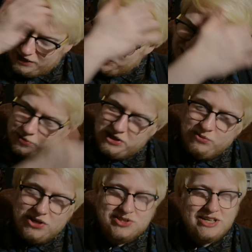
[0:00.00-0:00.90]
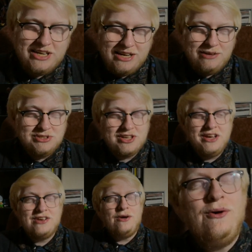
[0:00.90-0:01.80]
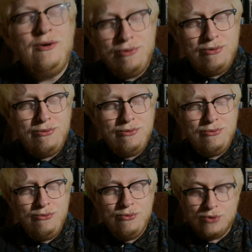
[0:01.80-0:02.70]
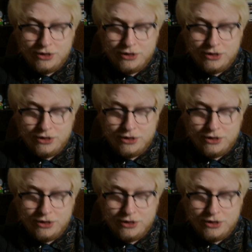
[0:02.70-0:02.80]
I saw what it was. And then I was like, ooh.